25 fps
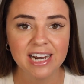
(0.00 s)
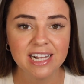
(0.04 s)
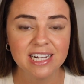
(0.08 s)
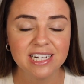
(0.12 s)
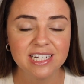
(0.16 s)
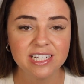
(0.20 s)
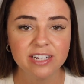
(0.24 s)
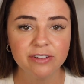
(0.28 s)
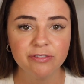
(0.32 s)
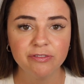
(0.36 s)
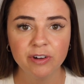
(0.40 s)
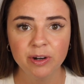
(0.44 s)
a
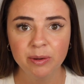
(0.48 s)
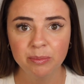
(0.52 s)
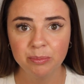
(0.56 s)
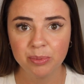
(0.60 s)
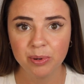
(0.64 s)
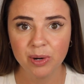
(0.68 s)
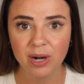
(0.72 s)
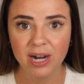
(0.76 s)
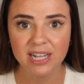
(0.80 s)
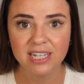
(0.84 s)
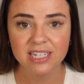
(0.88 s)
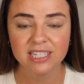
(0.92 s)
different
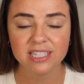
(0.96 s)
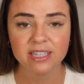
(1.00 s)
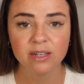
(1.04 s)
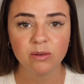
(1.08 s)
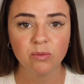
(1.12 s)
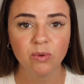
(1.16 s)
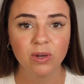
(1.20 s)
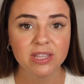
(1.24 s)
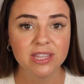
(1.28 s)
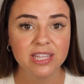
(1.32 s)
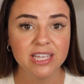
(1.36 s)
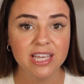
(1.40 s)
price than
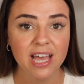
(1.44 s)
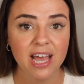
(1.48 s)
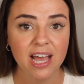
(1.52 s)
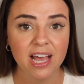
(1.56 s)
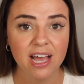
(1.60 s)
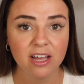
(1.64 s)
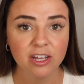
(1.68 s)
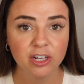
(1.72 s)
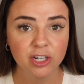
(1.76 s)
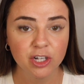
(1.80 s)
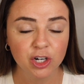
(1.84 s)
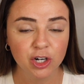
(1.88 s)
what the
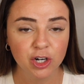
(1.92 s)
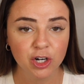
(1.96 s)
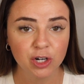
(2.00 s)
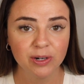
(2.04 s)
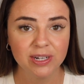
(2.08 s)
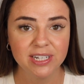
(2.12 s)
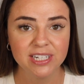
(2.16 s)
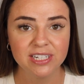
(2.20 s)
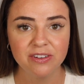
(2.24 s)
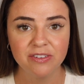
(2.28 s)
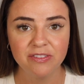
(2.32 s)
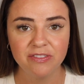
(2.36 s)

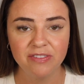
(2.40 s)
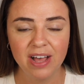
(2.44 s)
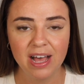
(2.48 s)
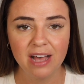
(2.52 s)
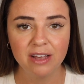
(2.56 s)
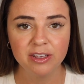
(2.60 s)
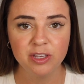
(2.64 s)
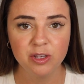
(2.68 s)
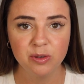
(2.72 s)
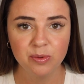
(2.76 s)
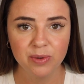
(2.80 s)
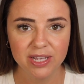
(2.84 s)
current value